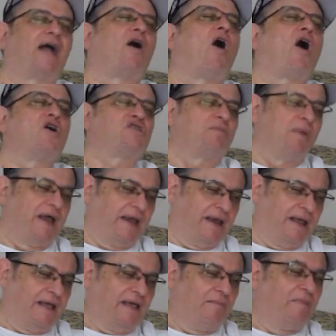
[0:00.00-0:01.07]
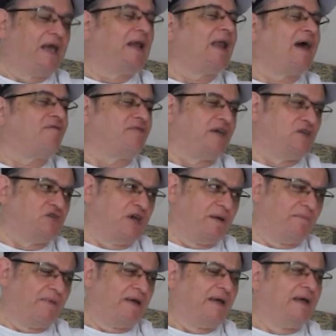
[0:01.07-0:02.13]
Jack Harshman, big lefty,
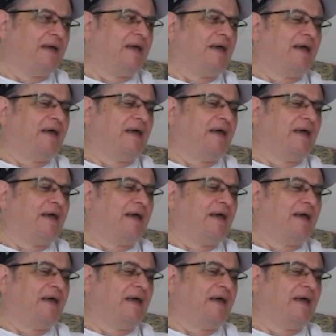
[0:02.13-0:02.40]
Jim.